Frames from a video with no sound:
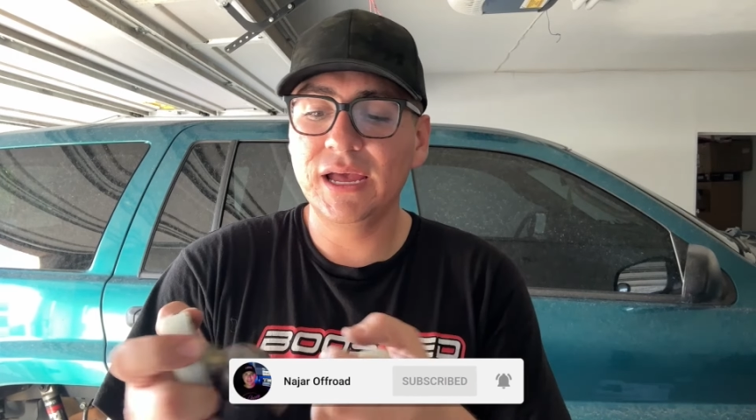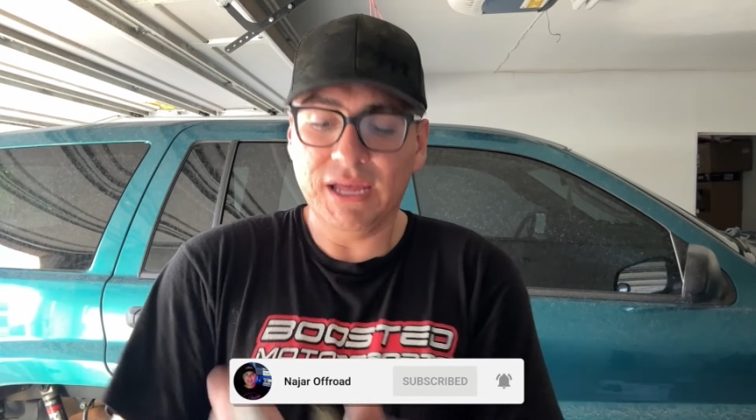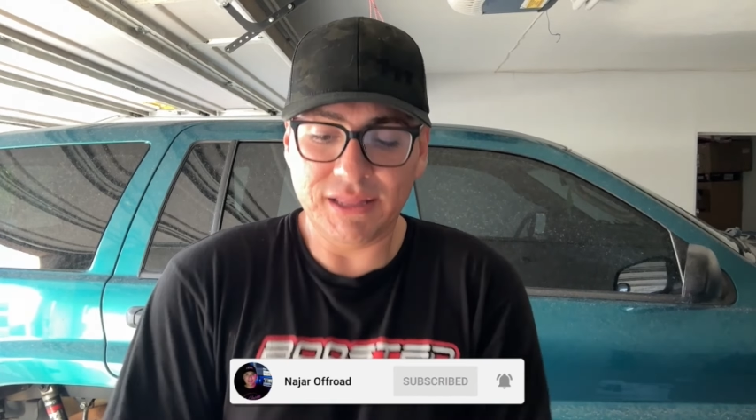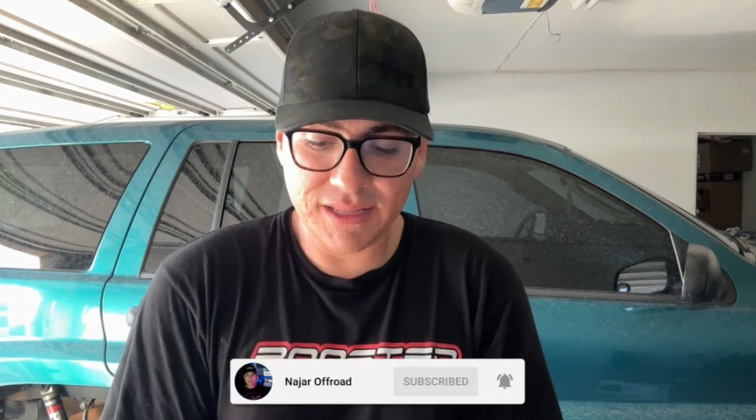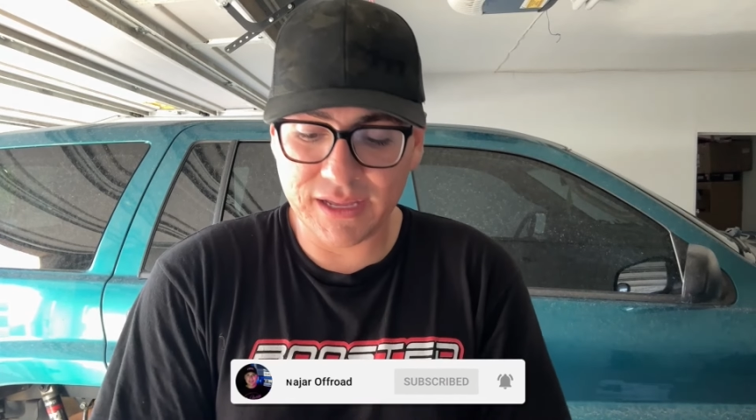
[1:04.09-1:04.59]

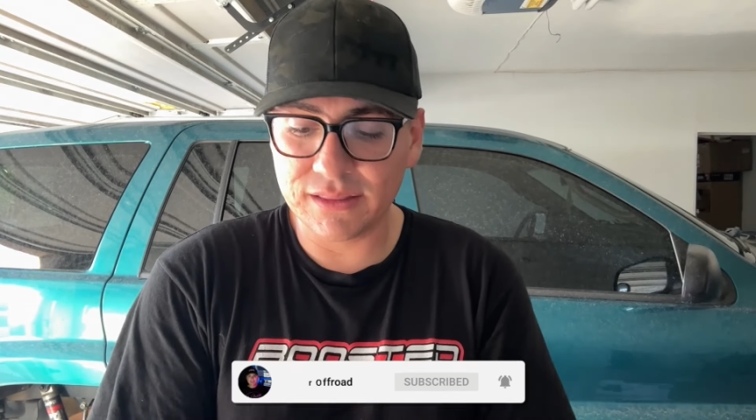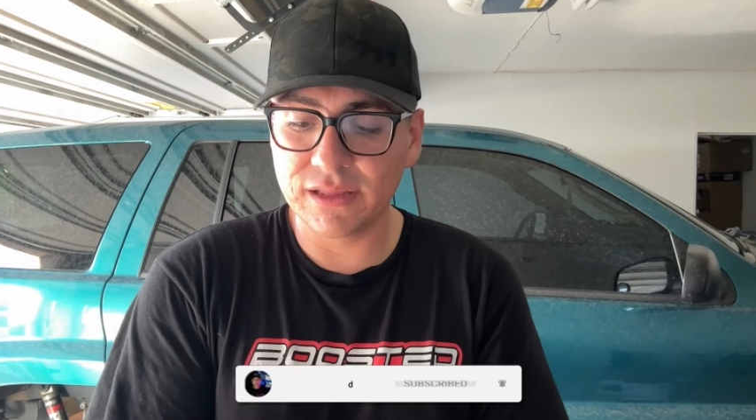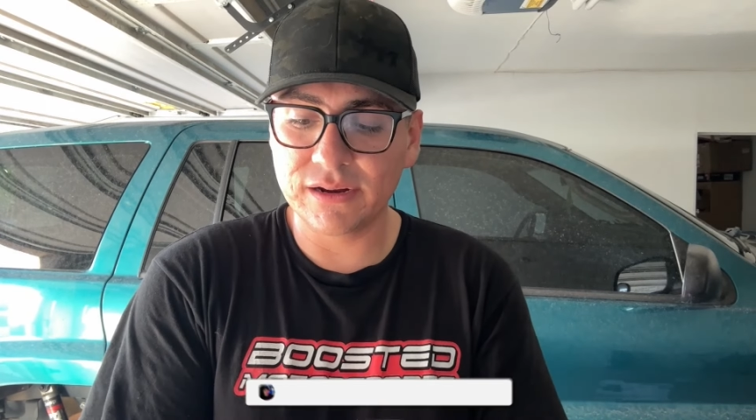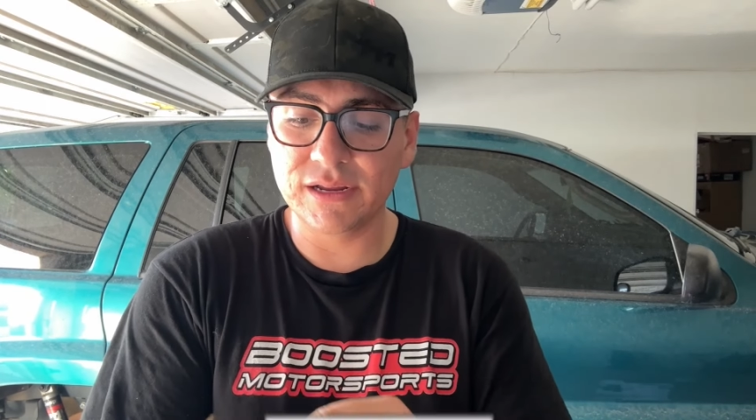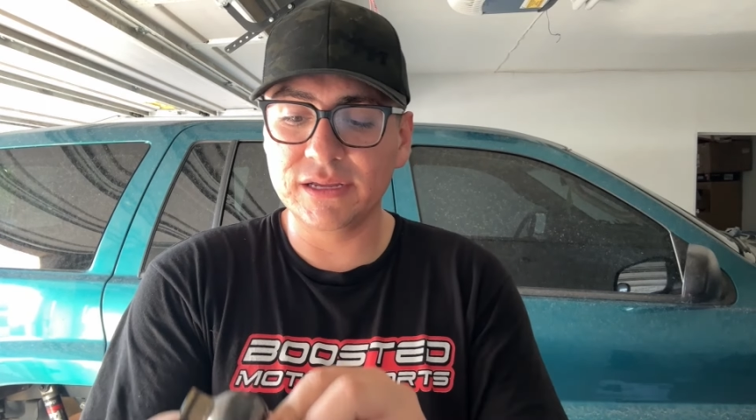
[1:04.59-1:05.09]
And then
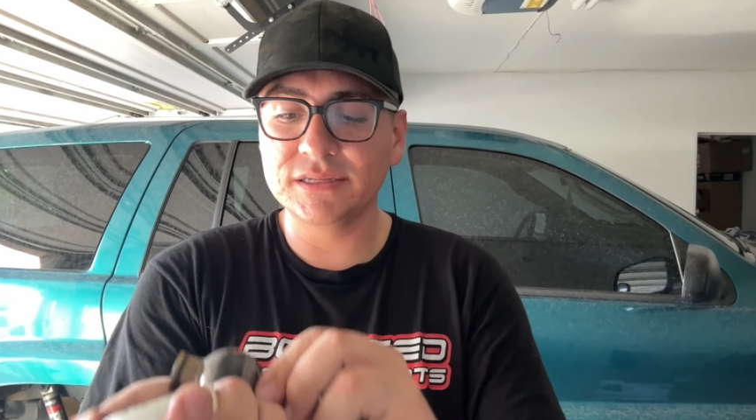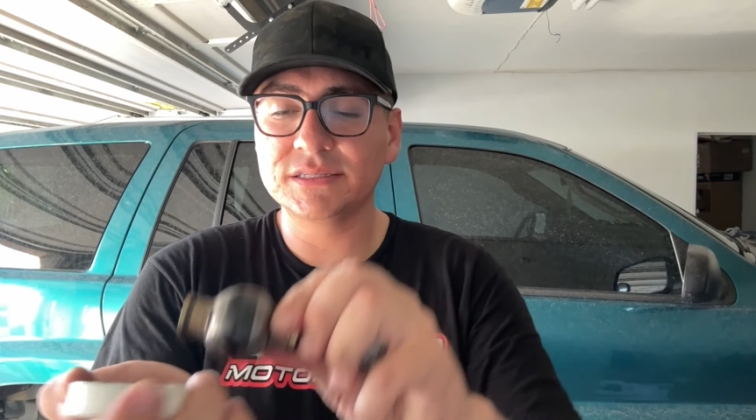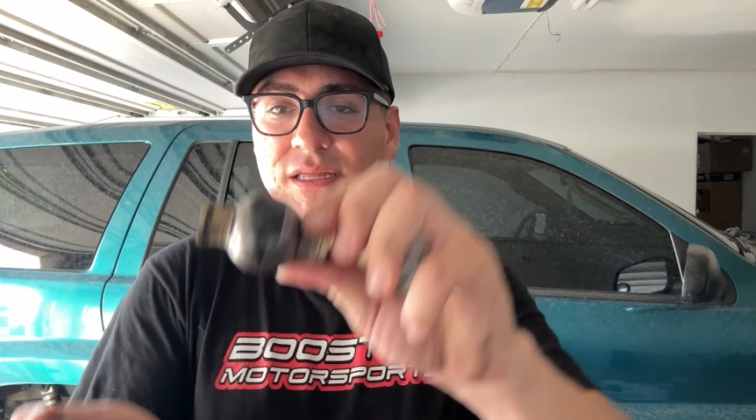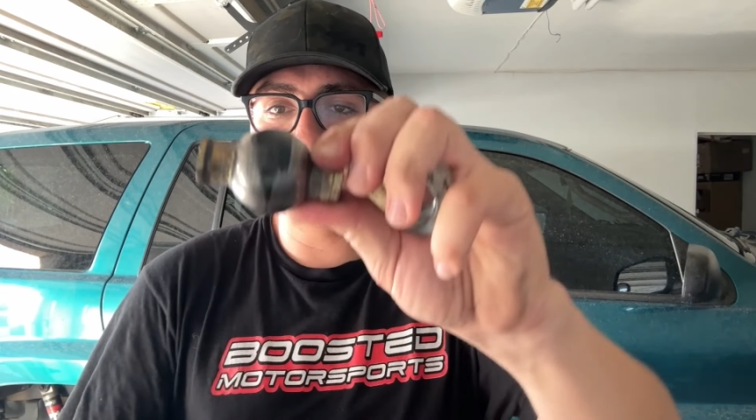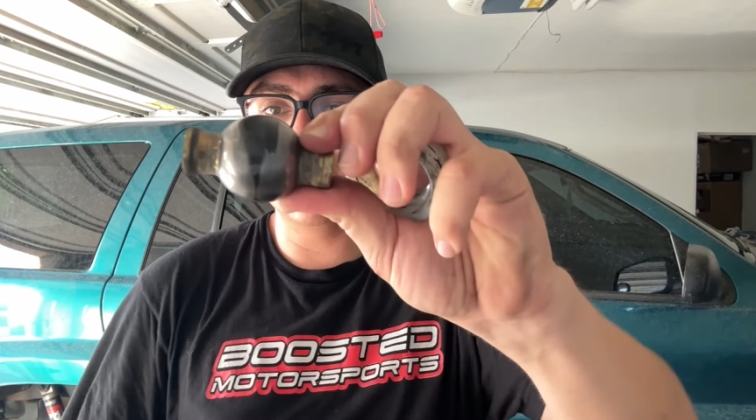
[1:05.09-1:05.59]
there
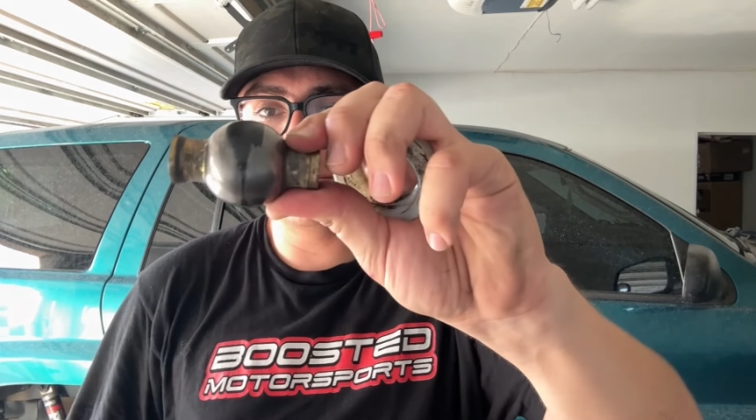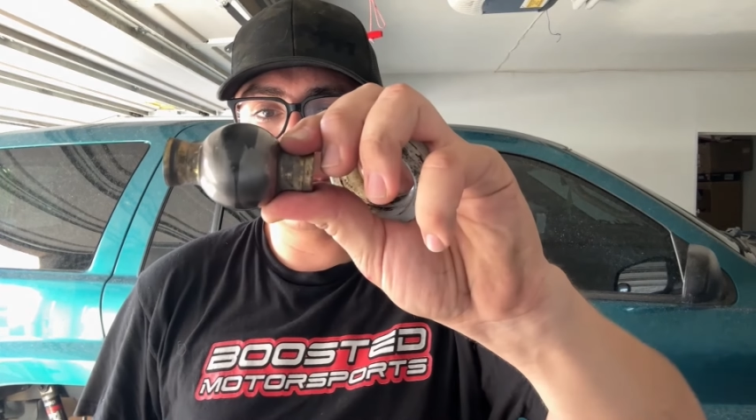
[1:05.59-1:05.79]
is that